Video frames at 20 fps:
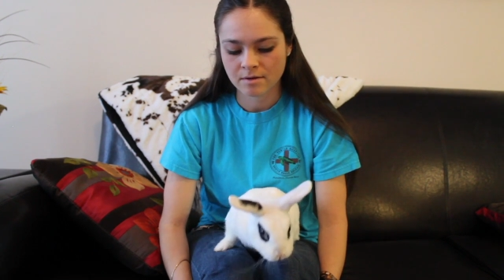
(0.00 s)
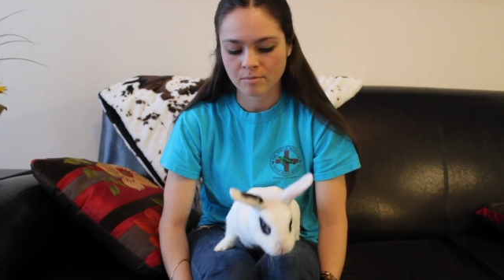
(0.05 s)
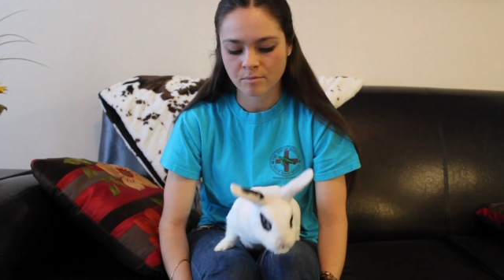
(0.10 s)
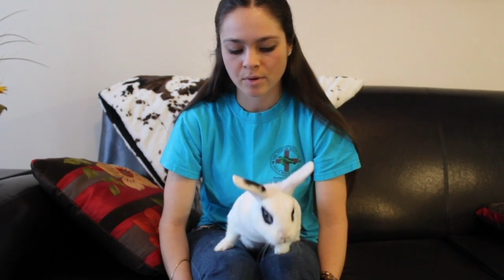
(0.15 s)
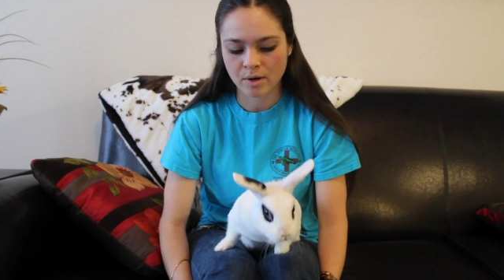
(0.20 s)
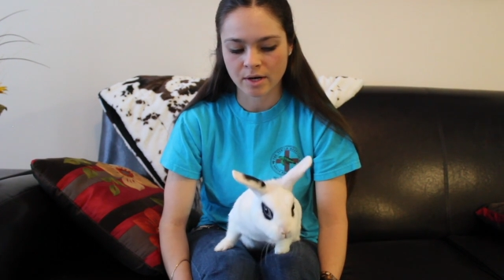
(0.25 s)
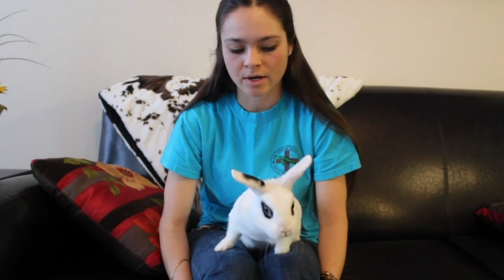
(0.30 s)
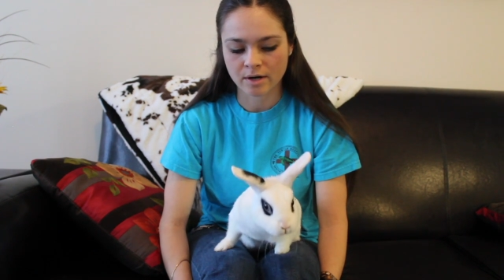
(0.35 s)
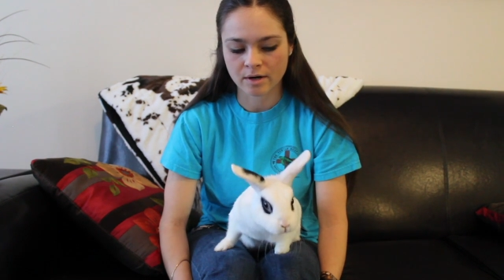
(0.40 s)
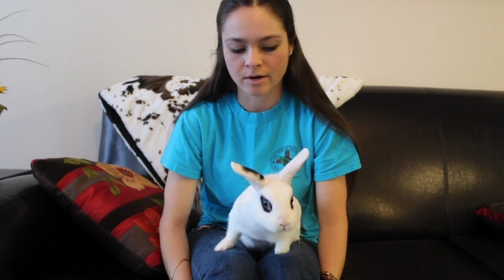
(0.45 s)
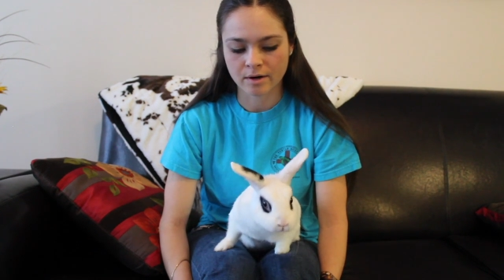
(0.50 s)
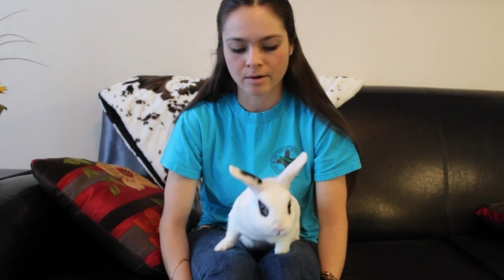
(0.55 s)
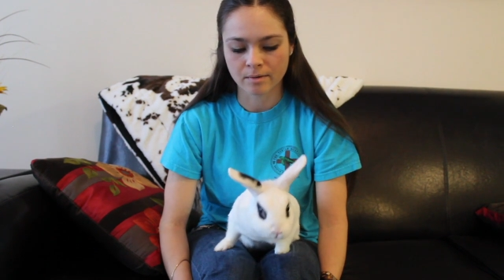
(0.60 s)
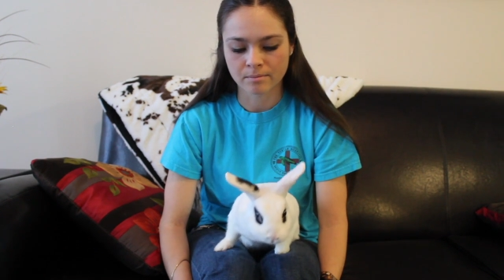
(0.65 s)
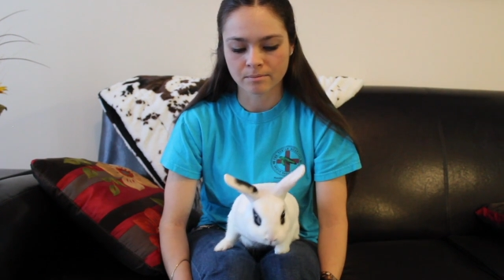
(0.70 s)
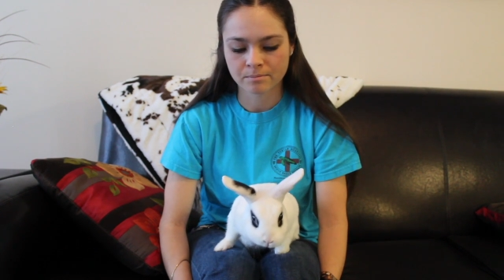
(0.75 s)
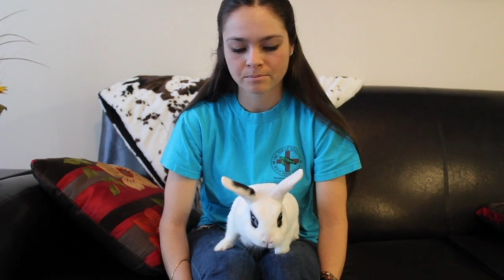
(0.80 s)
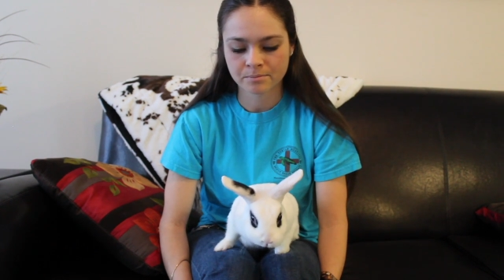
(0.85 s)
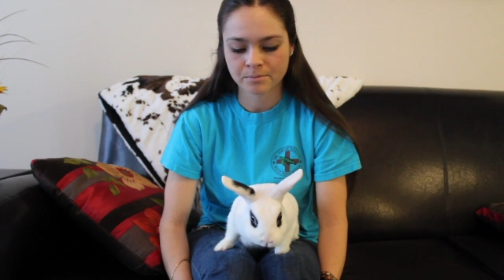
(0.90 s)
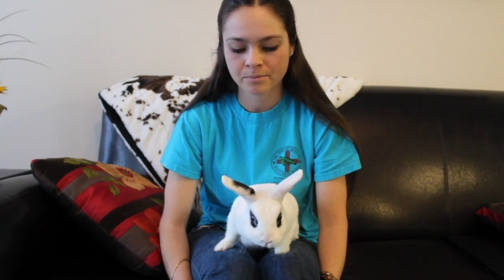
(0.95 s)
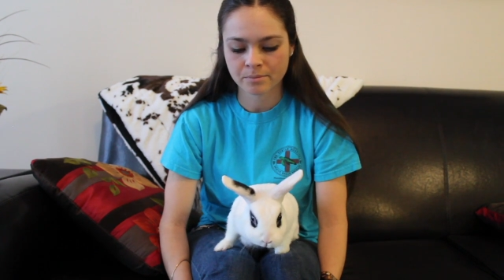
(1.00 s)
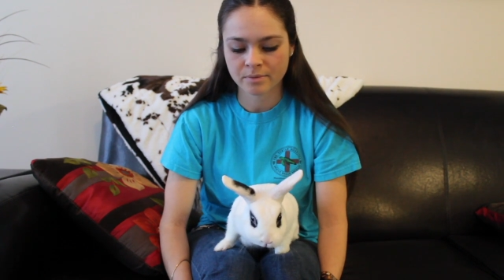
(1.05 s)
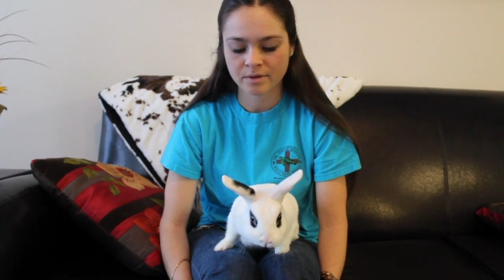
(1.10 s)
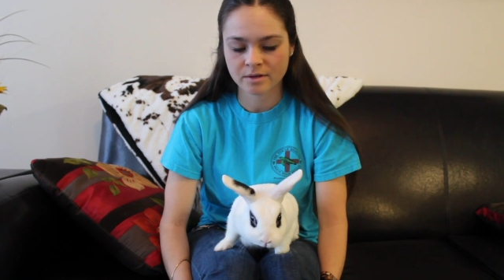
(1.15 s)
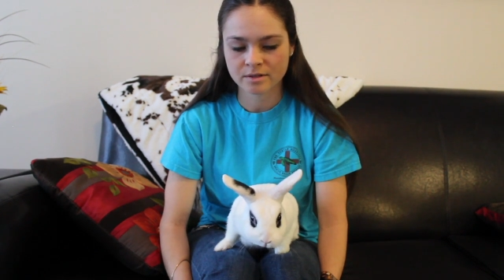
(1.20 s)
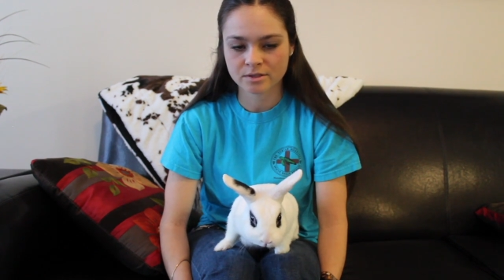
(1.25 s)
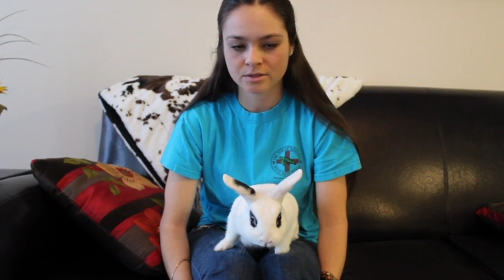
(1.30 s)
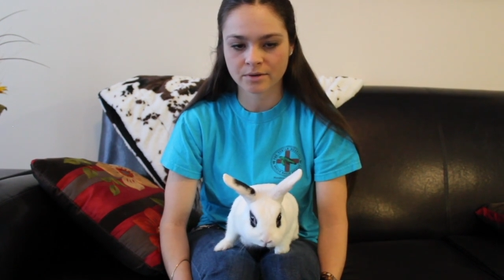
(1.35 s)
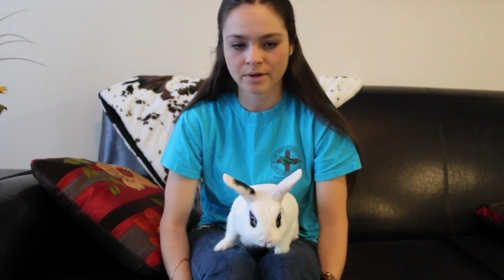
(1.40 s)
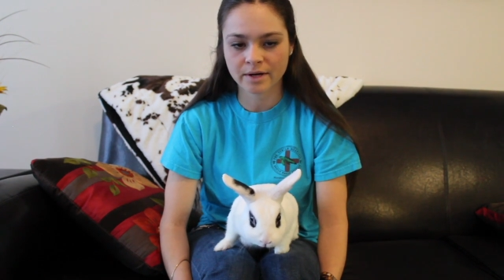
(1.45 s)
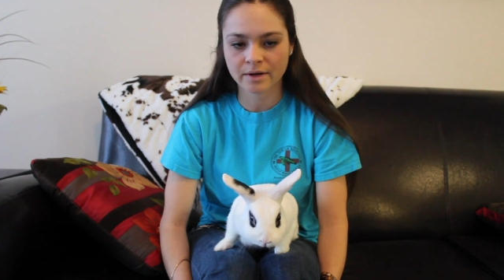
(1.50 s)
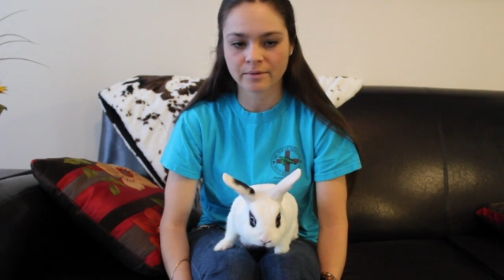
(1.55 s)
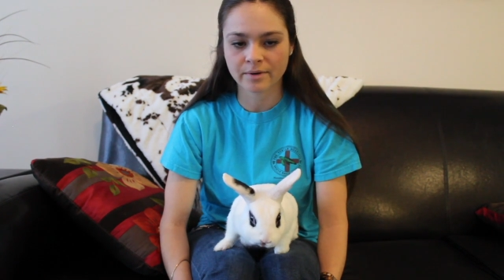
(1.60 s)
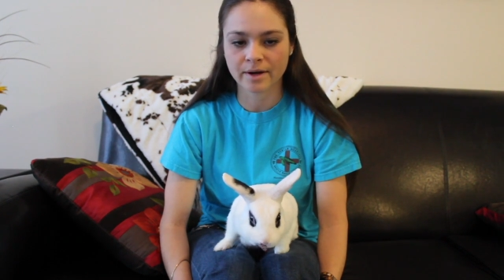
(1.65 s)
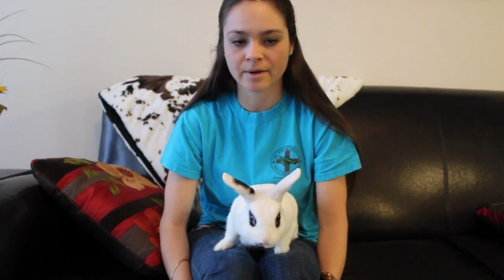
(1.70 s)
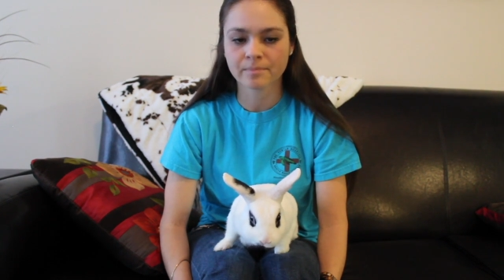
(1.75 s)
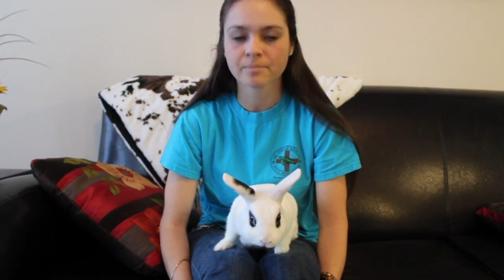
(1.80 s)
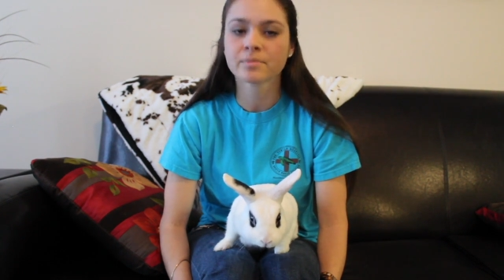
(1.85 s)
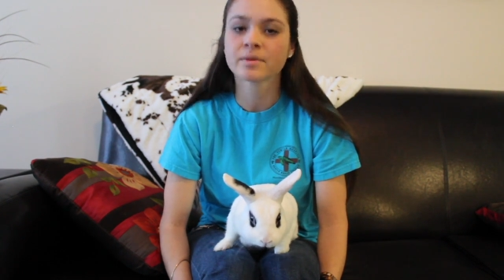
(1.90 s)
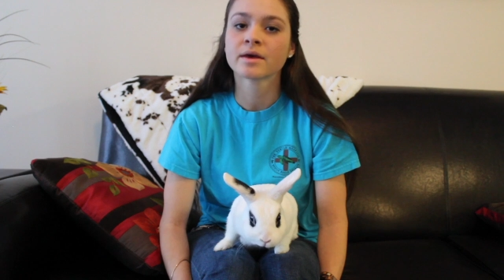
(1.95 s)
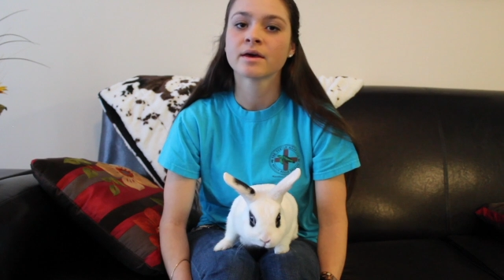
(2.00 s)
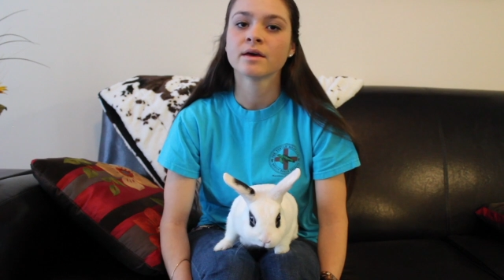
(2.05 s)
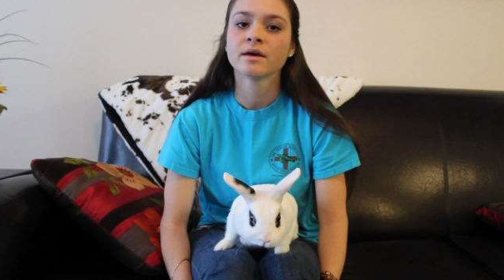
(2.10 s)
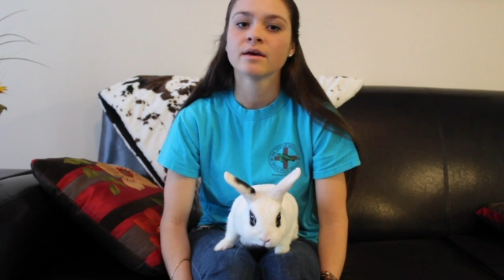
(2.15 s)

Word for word: But um, so anyway,